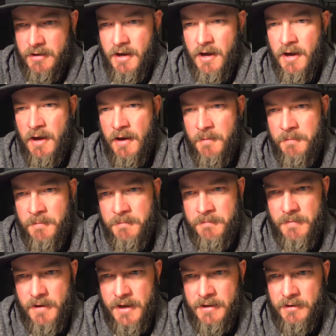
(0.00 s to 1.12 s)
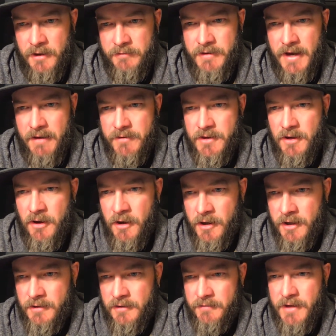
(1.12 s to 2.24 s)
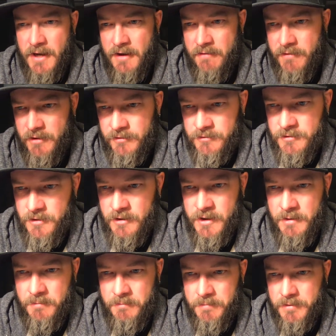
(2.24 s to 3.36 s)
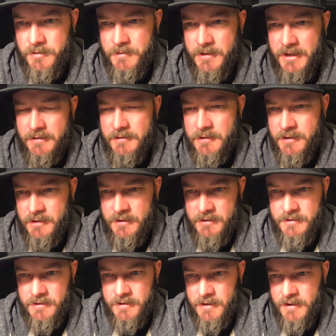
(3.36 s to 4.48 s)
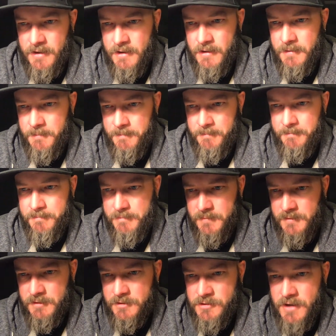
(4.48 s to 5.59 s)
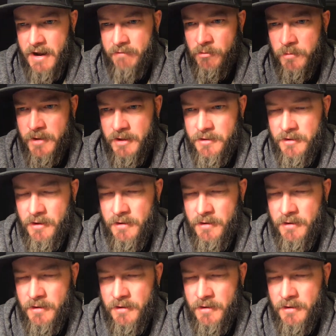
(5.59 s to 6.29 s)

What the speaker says: I'd love to have a dog. I'd love to have an Australian blue heeler to travel with.